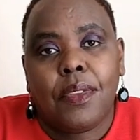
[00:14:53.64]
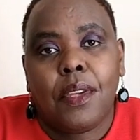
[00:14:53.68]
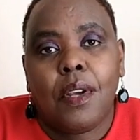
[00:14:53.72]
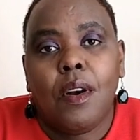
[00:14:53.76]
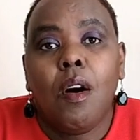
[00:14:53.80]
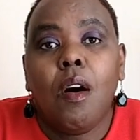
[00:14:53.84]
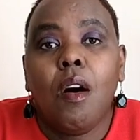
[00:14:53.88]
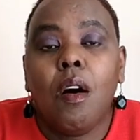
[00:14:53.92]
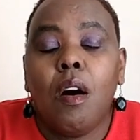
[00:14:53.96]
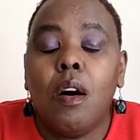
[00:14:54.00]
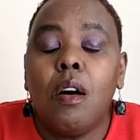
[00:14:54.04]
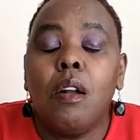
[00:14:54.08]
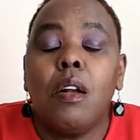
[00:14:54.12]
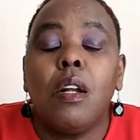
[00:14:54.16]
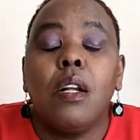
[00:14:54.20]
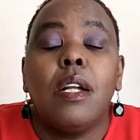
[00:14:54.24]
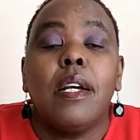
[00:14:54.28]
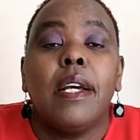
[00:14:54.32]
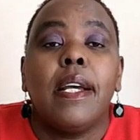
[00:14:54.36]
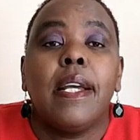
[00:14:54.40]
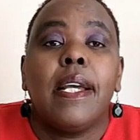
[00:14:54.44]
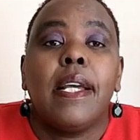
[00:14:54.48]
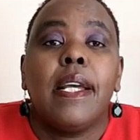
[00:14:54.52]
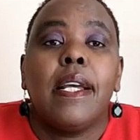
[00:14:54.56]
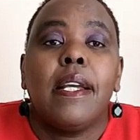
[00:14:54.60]
Or
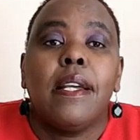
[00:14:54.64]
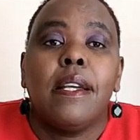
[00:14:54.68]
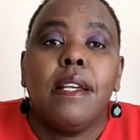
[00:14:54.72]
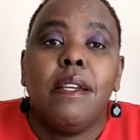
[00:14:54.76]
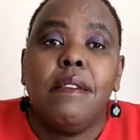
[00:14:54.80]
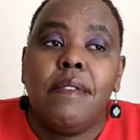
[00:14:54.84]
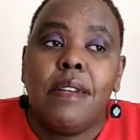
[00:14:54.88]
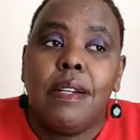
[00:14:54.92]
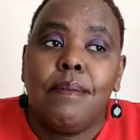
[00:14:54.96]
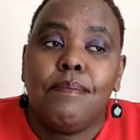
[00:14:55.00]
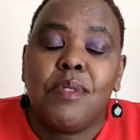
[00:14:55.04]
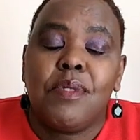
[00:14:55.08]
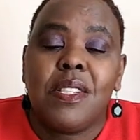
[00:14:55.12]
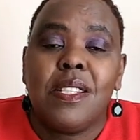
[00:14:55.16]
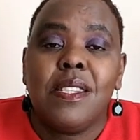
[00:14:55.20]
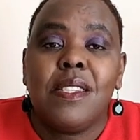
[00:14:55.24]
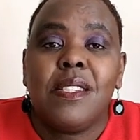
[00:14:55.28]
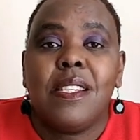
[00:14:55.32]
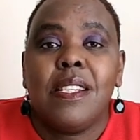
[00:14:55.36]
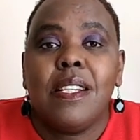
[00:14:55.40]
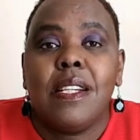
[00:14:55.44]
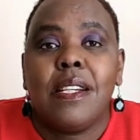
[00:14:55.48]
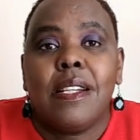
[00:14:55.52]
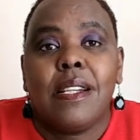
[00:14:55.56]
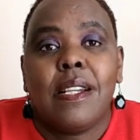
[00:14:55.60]
if I'm
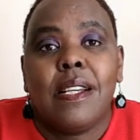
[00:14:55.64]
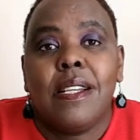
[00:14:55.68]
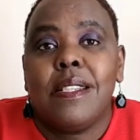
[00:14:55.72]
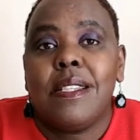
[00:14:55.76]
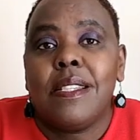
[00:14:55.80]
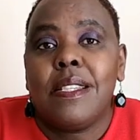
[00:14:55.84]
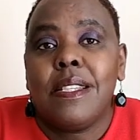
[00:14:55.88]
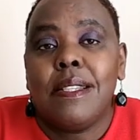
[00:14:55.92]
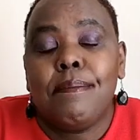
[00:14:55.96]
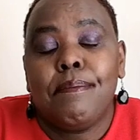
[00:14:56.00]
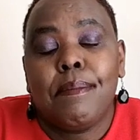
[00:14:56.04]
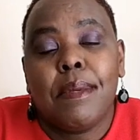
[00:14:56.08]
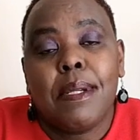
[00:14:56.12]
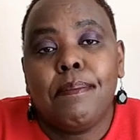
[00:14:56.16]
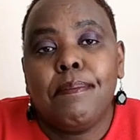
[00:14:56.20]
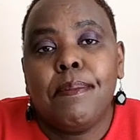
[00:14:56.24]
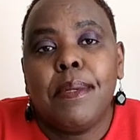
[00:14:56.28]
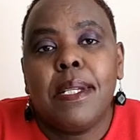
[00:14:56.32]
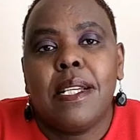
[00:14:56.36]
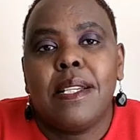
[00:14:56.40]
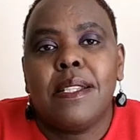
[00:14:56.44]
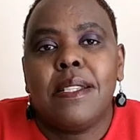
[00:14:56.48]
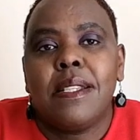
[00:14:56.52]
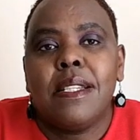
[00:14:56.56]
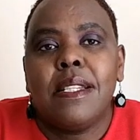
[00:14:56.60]
teaching and I see maybe
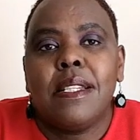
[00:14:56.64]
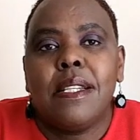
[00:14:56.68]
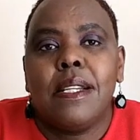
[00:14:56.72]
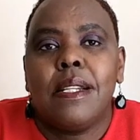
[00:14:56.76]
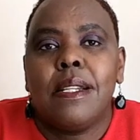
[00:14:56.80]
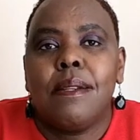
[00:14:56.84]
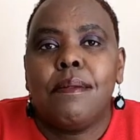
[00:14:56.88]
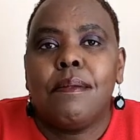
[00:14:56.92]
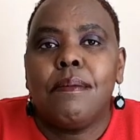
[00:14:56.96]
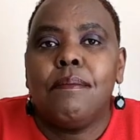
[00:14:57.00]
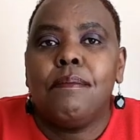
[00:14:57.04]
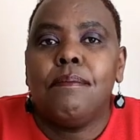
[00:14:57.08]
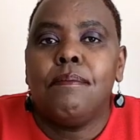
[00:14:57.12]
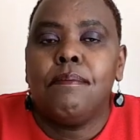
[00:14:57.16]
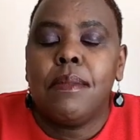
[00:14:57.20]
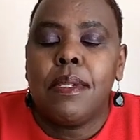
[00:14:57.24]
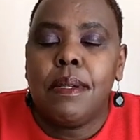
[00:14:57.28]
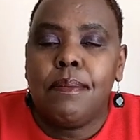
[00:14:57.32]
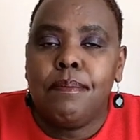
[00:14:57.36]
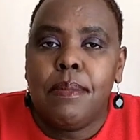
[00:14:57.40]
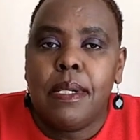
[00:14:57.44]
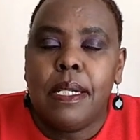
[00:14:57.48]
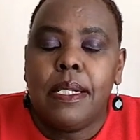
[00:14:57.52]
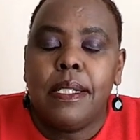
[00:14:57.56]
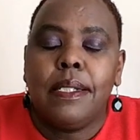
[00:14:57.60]
a senior
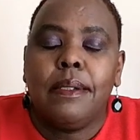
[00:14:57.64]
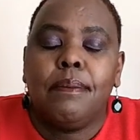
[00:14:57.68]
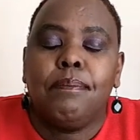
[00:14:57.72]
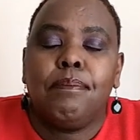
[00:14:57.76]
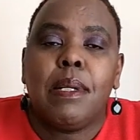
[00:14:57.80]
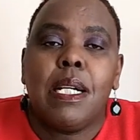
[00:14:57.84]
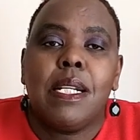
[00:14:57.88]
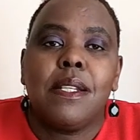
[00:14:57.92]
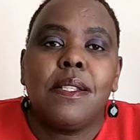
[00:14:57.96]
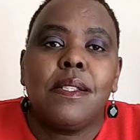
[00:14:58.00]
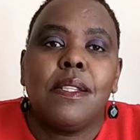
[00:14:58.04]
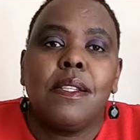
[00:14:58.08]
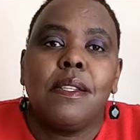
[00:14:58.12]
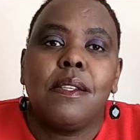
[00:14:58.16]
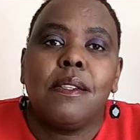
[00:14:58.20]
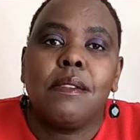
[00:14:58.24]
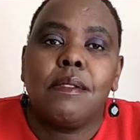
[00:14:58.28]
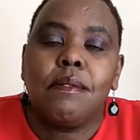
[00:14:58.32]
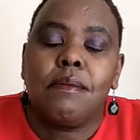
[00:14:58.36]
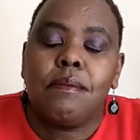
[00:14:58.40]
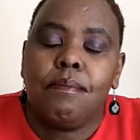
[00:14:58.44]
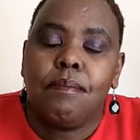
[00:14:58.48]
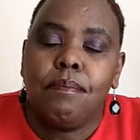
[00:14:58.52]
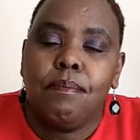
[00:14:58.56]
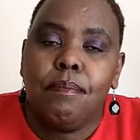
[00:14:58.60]
member passing
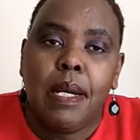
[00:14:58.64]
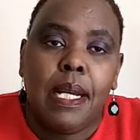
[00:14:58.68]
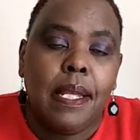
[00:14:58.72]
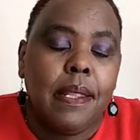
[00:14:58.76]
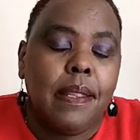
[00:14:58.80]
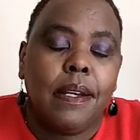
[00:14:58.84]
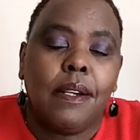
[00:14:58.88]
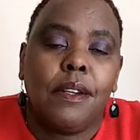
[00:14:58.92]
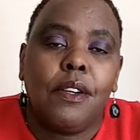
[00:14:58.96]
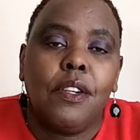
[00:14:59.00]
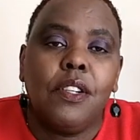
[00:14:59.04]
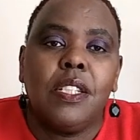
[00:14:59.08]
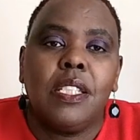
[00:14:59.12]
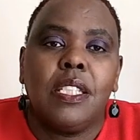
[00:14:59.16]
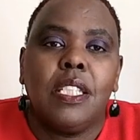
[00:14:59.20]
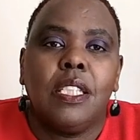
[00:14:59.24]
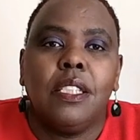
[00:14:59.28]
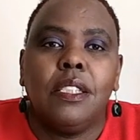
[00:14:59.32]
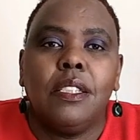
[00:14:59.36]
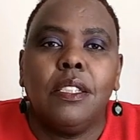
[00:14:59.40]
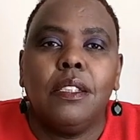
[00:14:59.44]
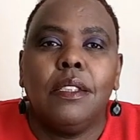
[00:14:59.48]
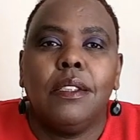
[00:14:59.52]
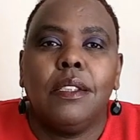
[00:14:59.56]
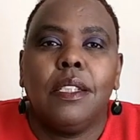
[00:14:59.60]
by the
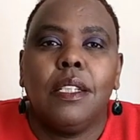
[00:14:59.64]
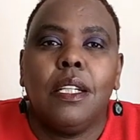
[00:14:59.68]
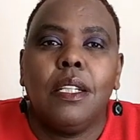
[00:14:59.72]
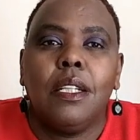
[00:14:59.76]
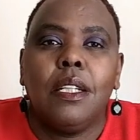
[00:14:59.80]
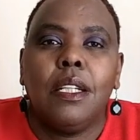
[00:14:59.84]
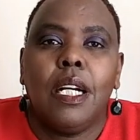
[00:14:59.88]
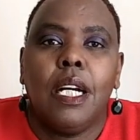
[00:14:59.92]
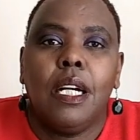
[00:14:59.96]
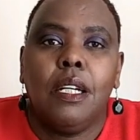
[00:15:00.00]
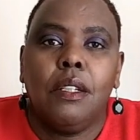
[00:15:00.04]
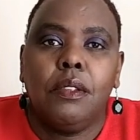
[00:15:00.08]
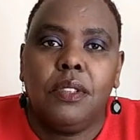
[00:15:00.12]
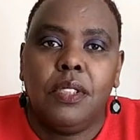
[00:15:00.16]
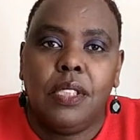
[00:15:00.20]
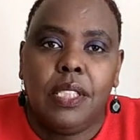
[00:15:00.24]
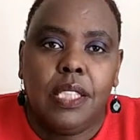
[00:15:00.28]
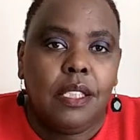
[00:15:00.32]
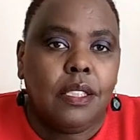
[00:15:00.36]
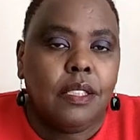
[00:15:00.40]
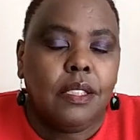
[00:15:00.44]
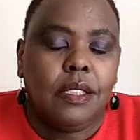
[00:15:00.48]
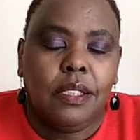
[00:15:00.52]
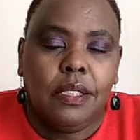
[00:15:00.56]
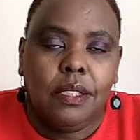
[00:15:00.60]
corridor, I'll
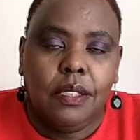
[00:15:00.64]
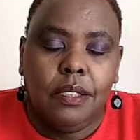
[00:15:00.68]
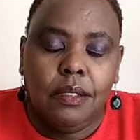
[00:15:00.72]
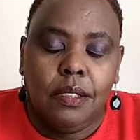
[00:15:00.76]
just